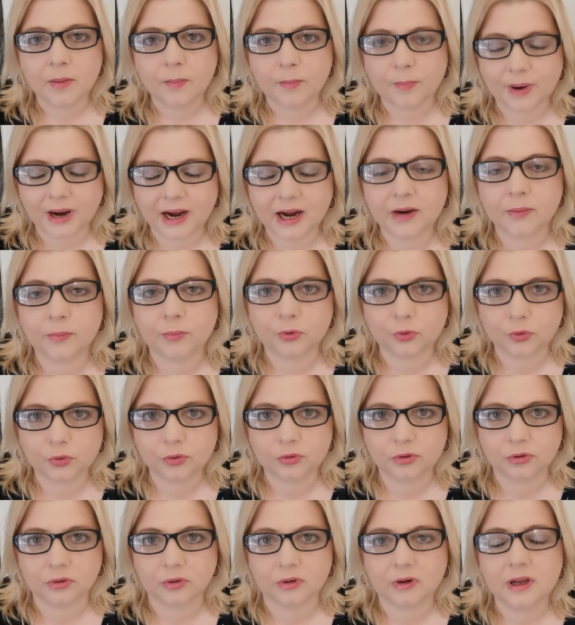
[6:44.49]
by
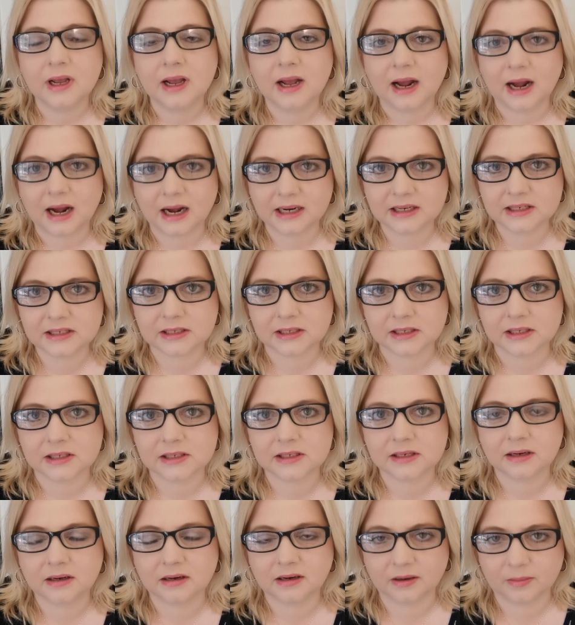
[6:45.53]
brutal
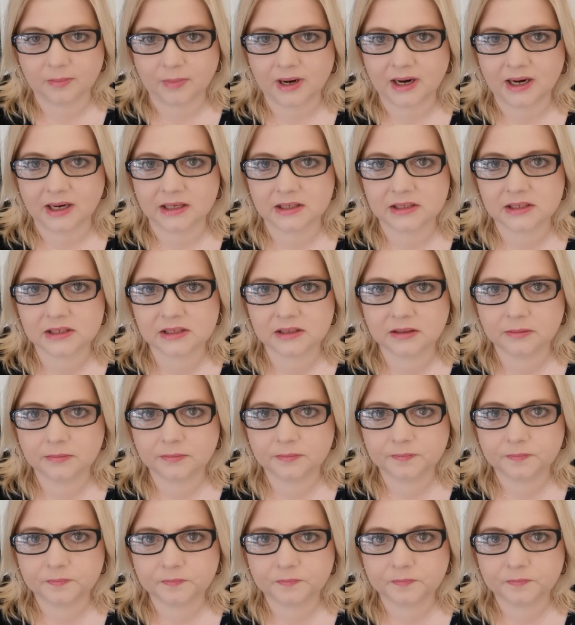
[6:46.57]
ISIS, Hamas.